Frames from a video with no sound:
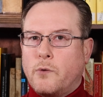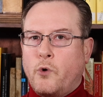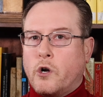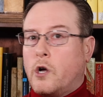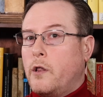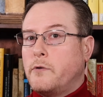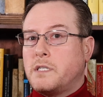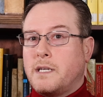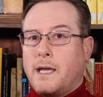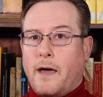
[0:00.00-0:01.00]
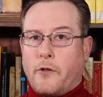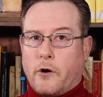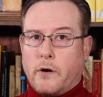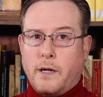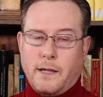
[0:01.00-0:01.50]
that were close
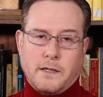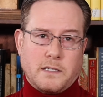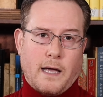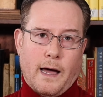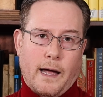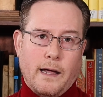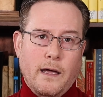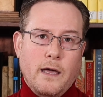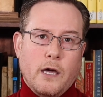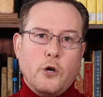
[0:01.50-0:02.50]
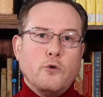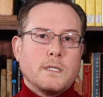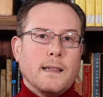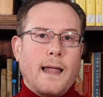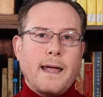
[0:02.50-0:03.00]
together in the sky, and
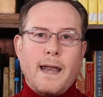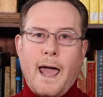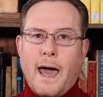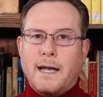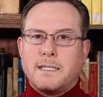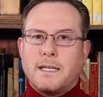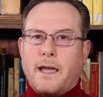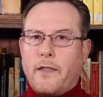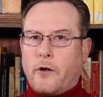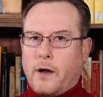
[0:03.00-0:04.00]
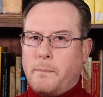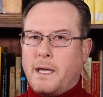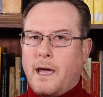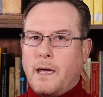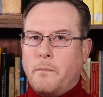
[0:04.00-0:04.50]
whose light added together and
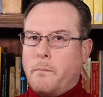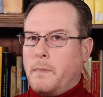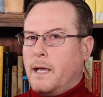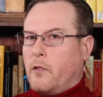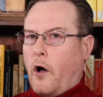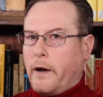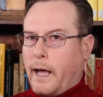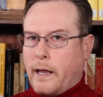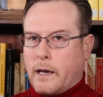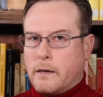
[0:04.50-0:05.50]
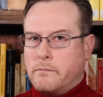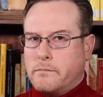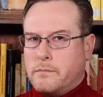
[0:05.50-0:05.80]
became elongated.